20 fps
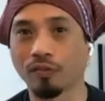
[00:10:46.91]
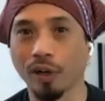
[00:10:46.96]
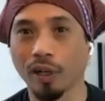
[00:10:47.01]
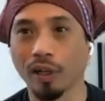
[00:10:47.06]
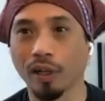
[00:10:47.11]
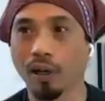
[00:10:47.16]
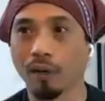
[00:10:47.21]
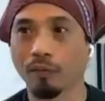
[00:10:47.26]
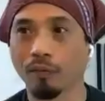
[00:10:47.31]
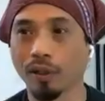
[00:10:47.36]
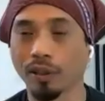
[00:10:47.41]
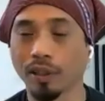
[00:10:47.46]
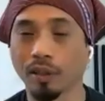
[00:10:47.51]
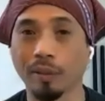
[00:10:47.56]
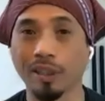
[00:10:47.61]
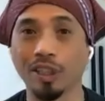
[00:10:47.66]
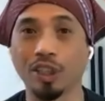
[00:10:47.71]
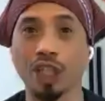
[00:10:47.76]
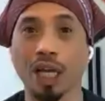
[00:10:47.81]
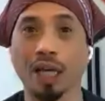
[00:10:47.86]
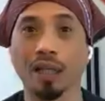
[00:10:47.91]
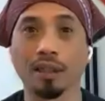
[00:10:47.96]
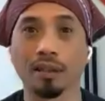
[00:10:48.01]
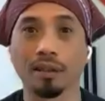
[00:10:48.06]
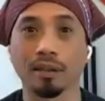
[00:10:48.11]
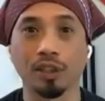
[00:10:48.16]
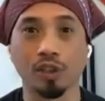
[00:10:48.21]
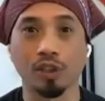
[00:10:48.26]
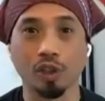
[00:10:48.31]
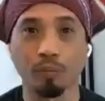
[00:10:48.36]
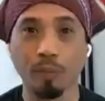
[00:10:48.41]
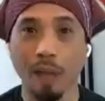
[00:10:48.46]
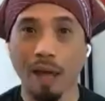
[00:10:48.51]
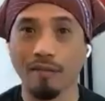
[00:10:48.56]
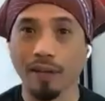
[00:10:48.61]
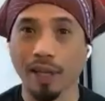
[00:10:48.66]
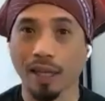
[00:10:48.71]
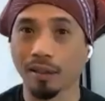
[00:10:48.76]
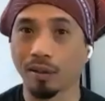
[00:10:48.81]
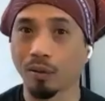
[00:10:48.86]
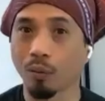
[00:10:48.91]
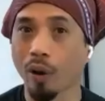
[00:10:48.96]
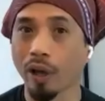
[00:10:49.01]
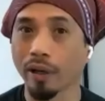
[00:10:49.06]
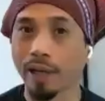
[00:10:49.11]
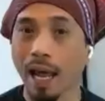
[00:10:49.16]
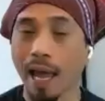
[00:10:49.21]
Ferdinand Magellan circumnavigated the way.